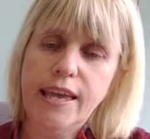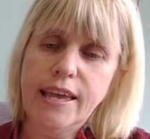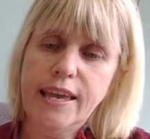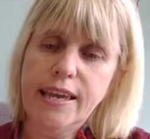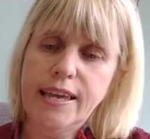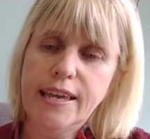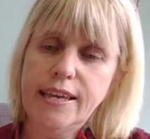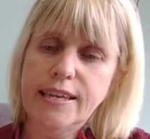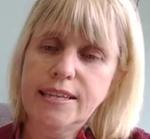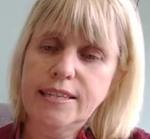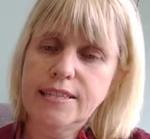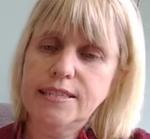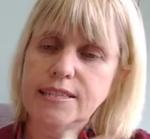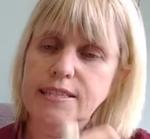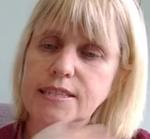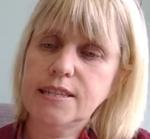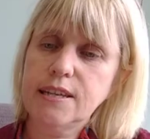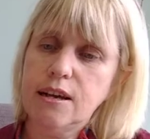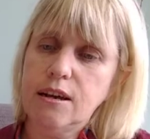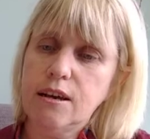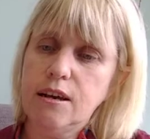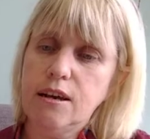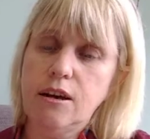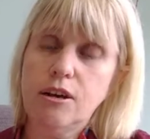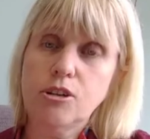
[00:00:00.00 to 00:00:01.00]
is
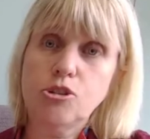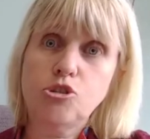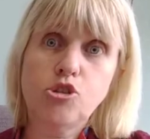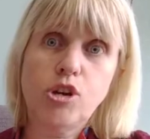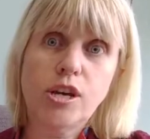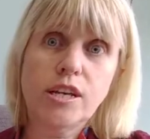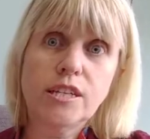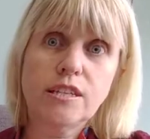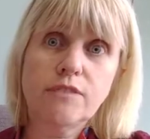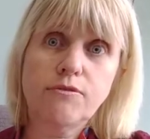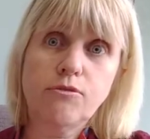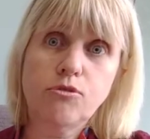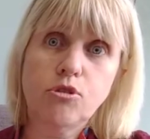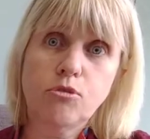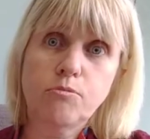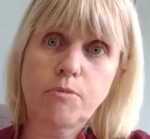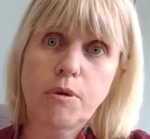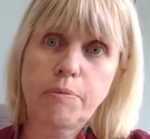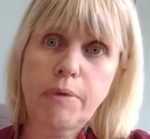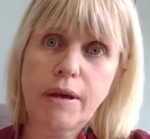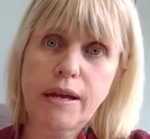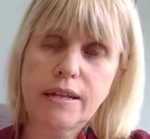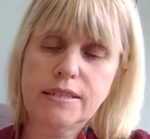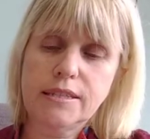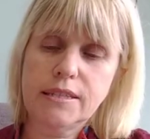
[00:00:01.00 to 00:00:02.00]
I trace up all my
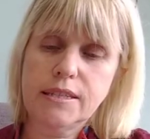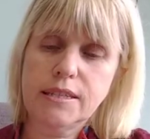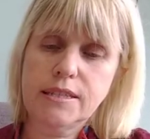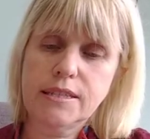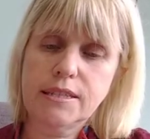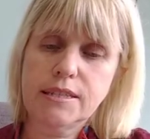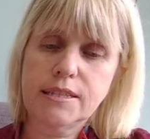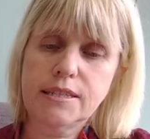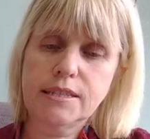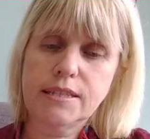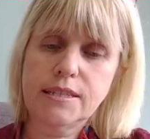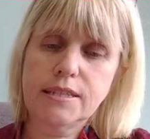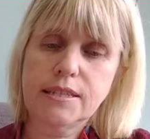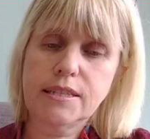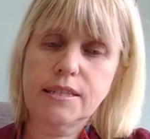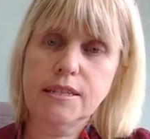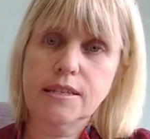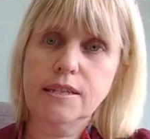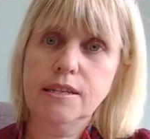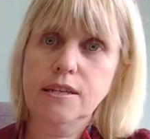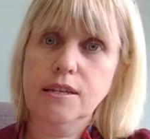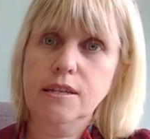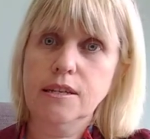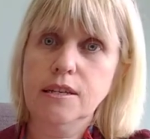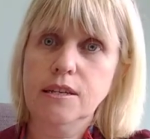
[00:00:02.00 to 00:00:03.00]

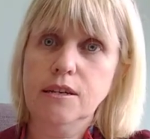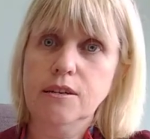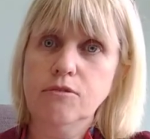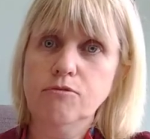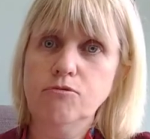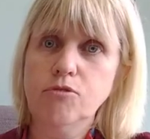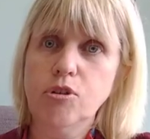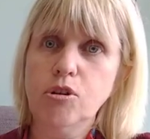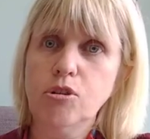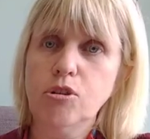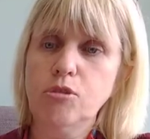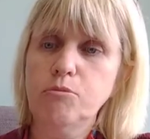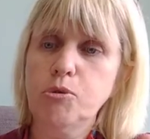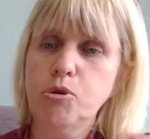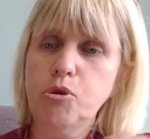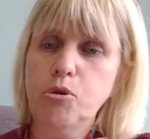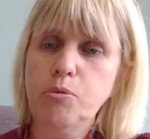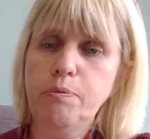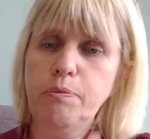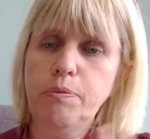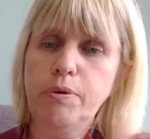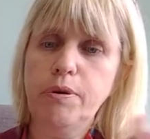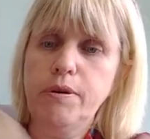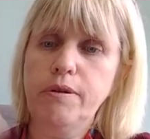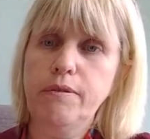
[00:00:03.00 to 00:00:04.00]
patterns, roll them up